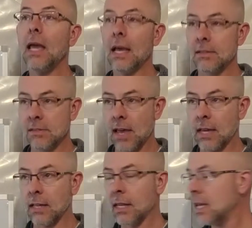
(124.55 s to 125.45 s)
And
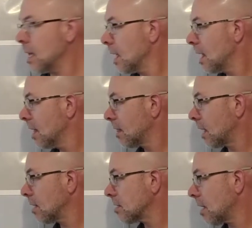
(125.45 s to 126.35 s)
secondly,
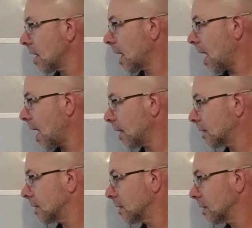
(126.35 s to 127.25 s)
things like
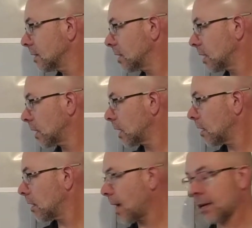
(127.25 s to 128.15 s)
x to the
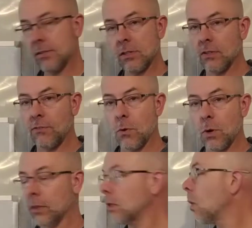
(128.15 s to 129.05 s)
third, x to the
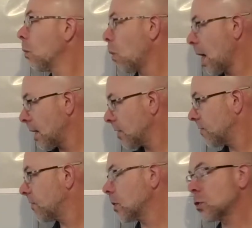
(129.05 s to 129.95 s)
fourth, y to the
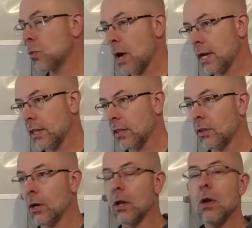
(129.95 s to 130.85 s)
first, y to the
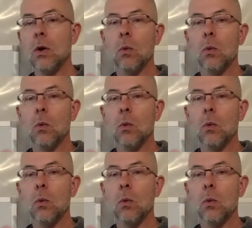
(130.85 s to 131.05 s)
third.